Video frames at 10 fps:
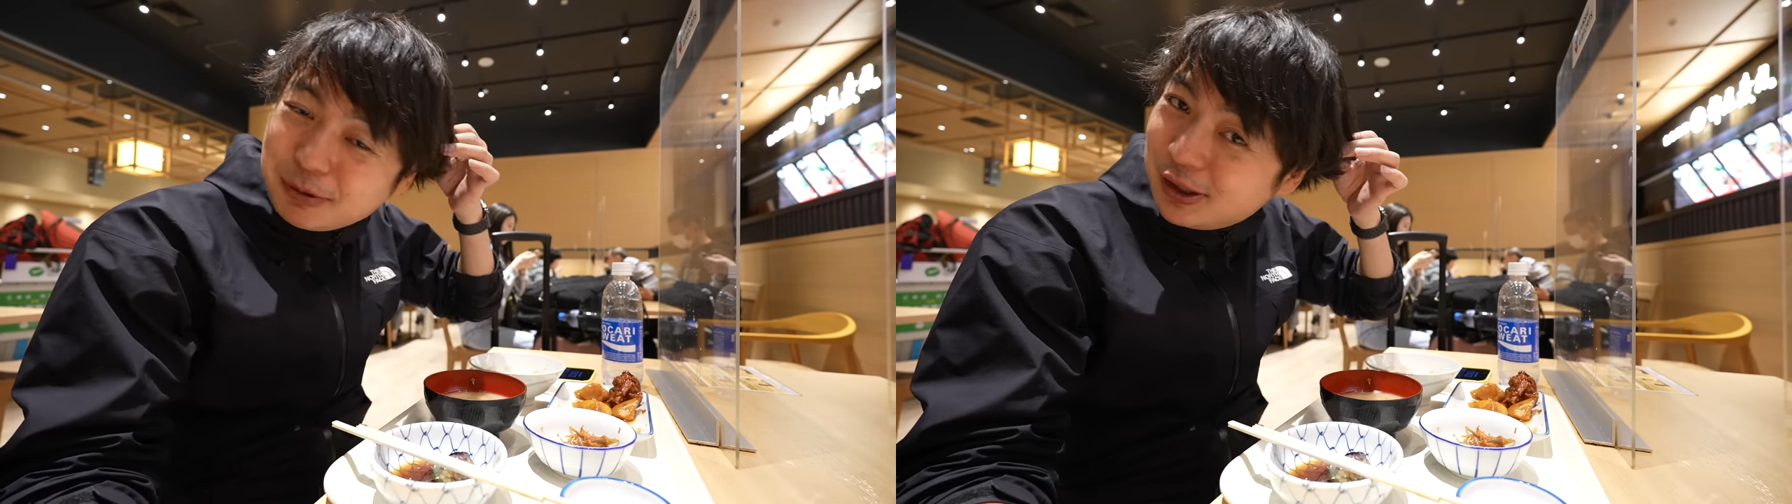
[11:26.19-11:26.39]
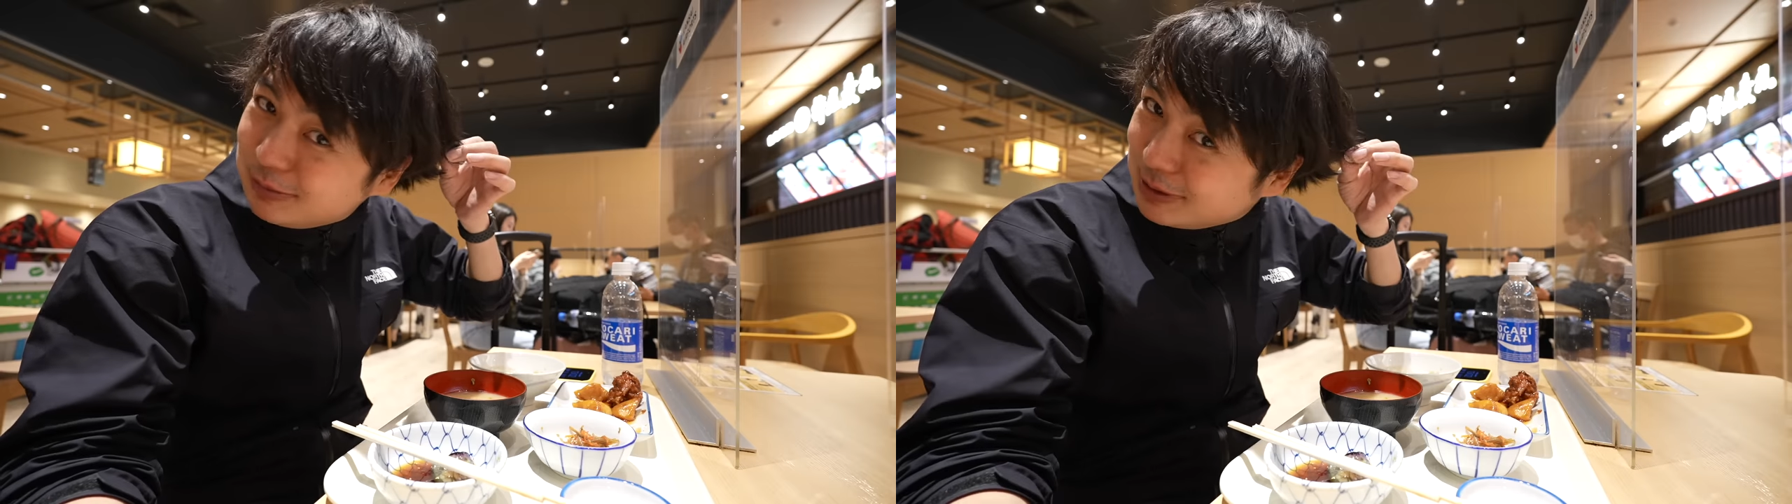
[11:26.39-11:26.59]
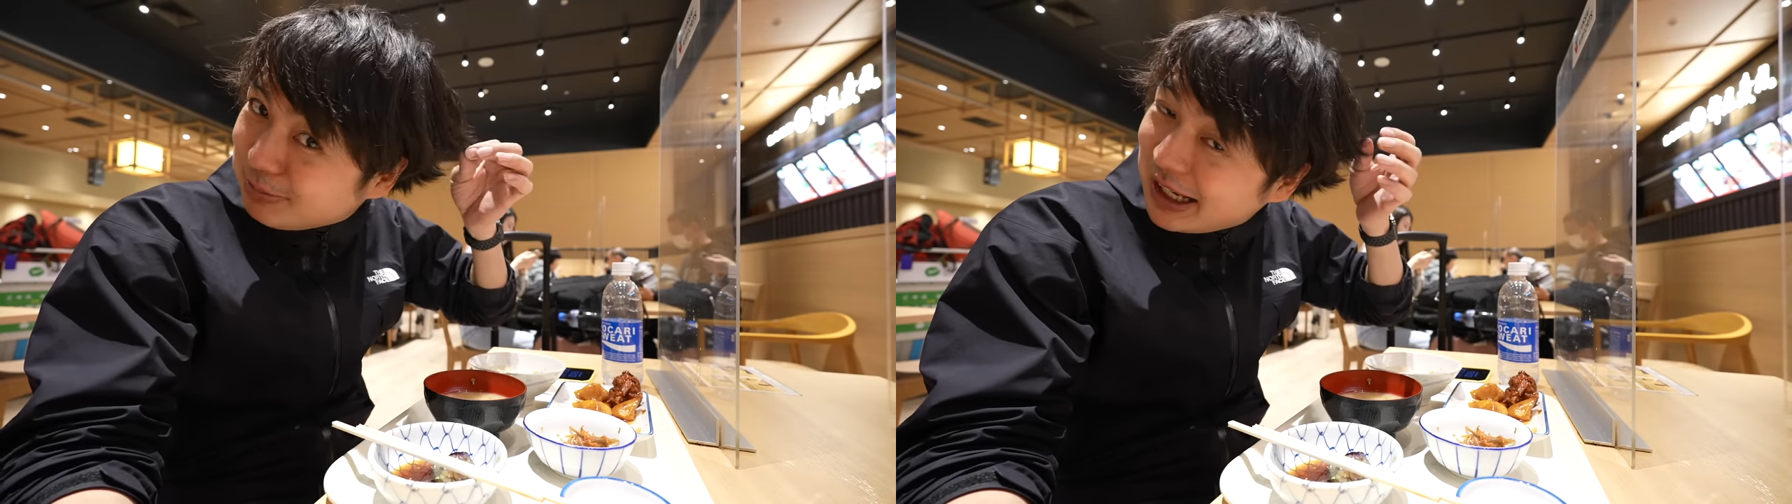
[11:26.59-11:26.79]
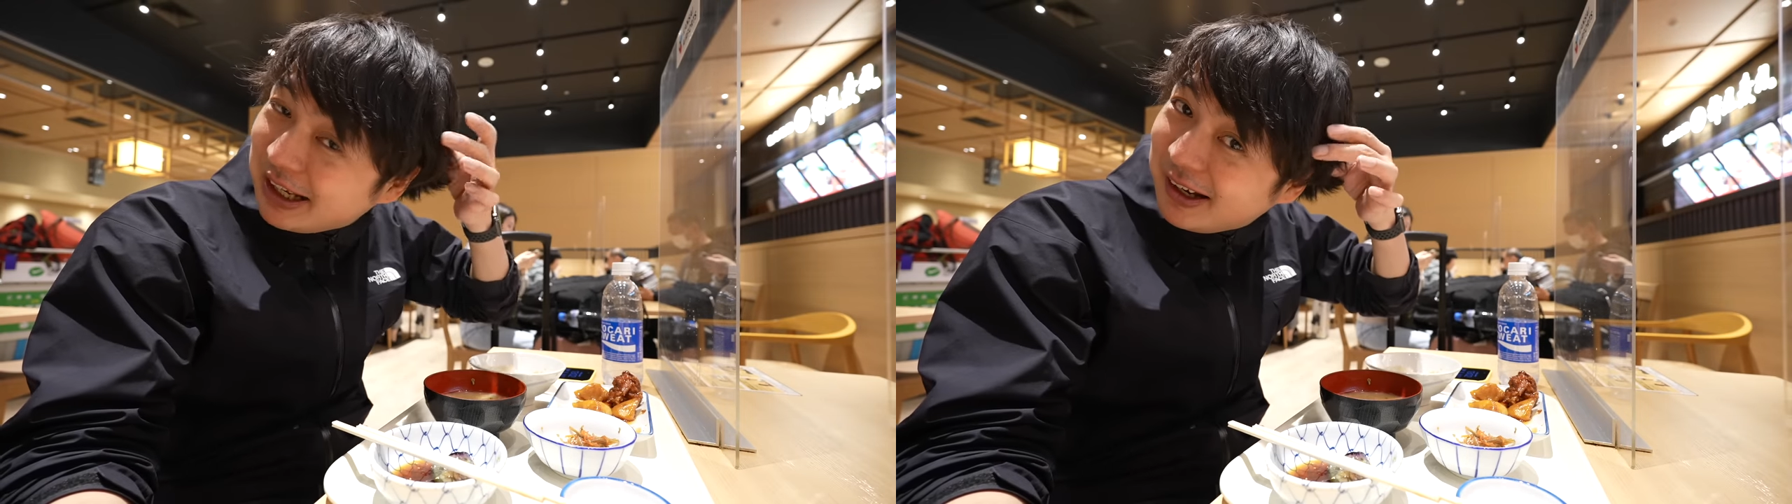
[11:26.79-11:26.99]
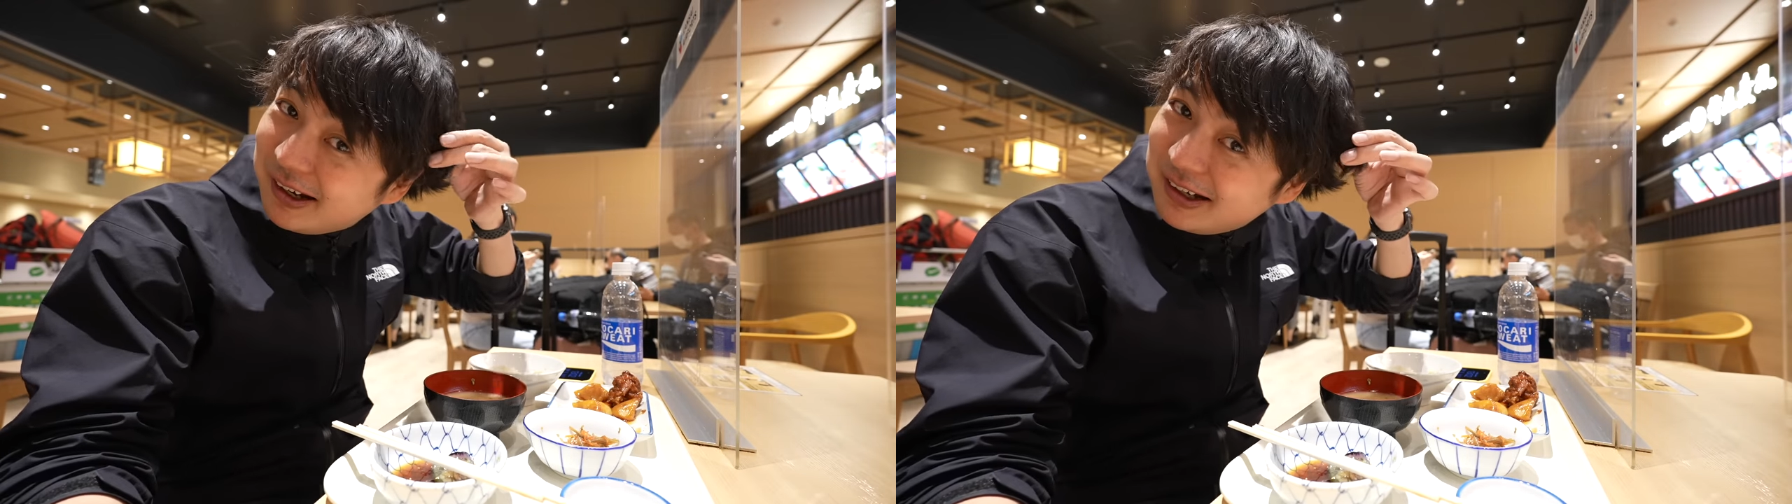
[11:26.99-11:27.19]
permed my
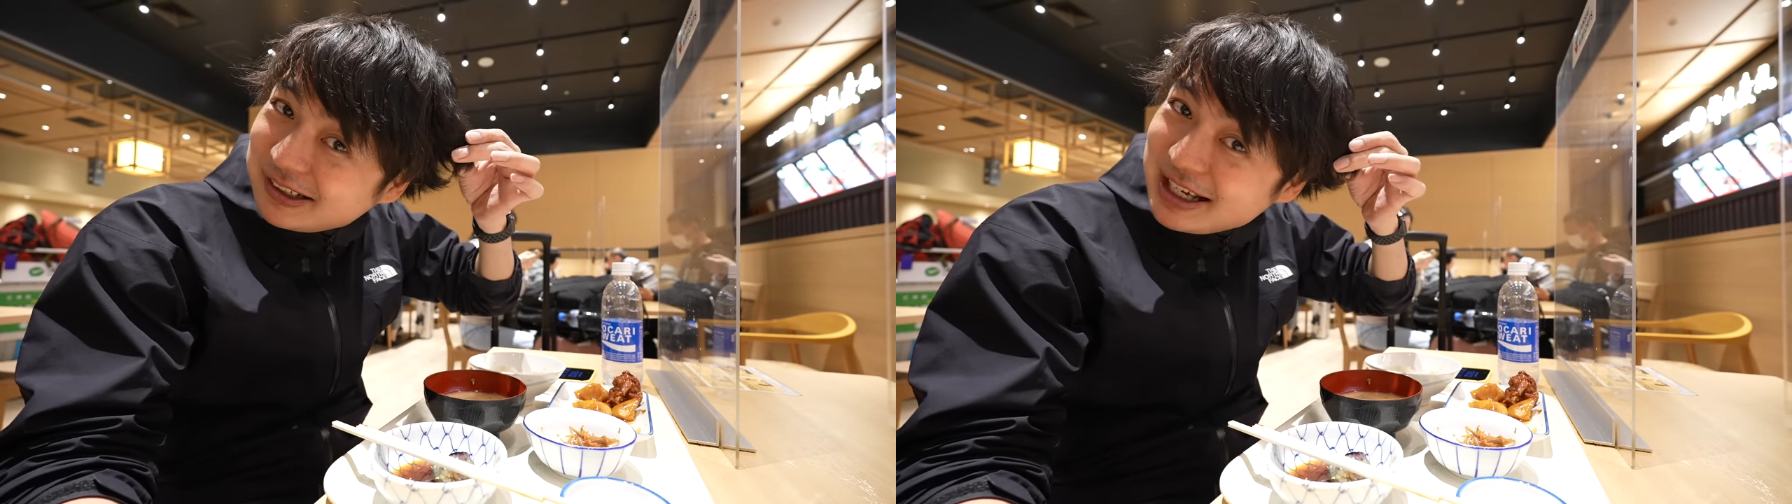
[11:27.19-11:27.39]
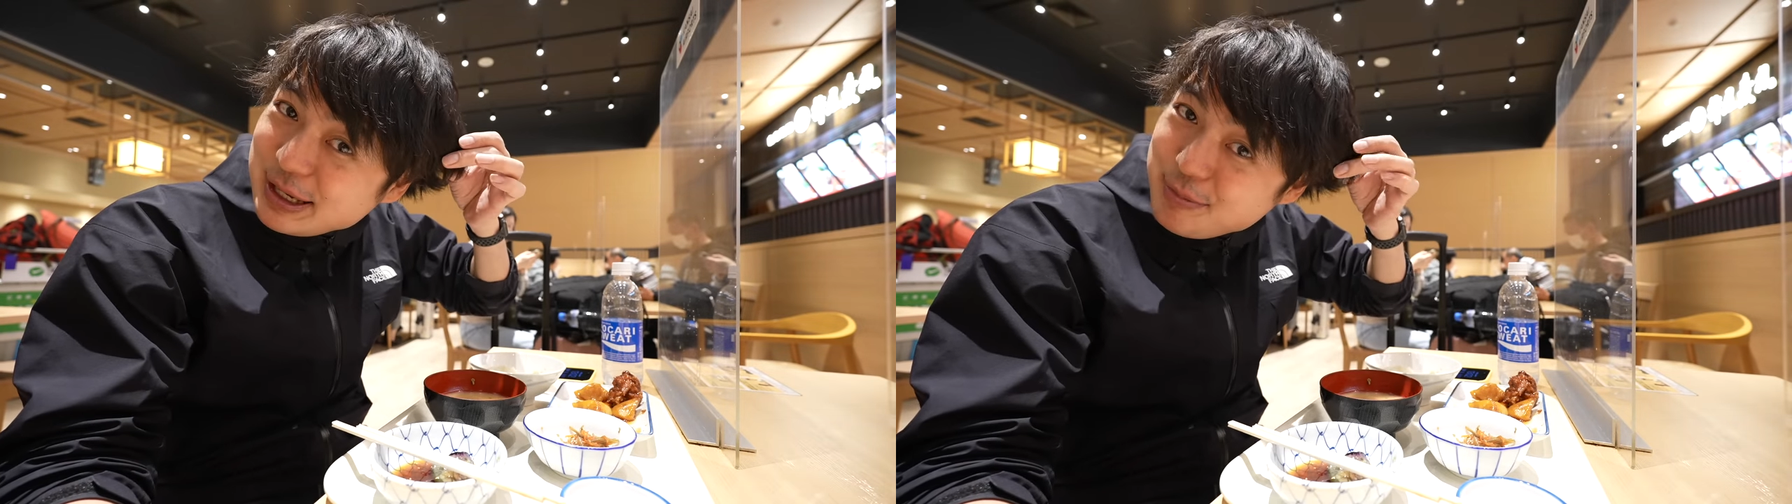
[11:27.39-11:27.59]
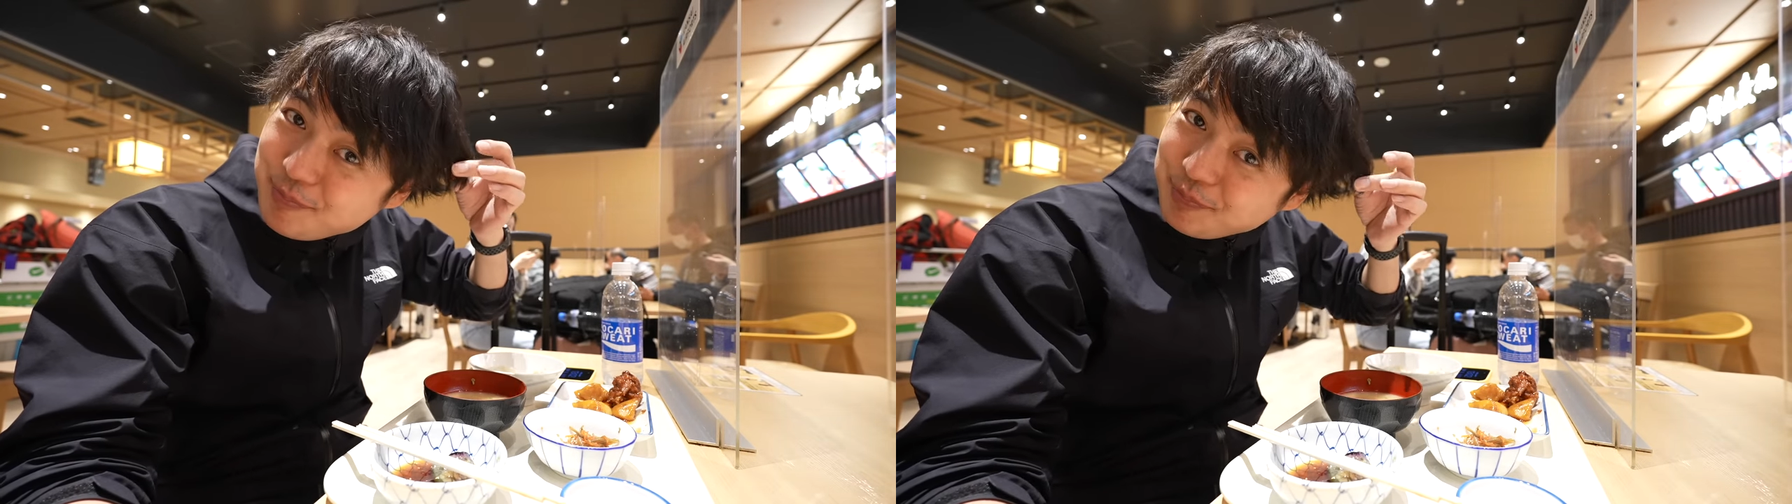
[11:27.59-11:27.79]
hair again?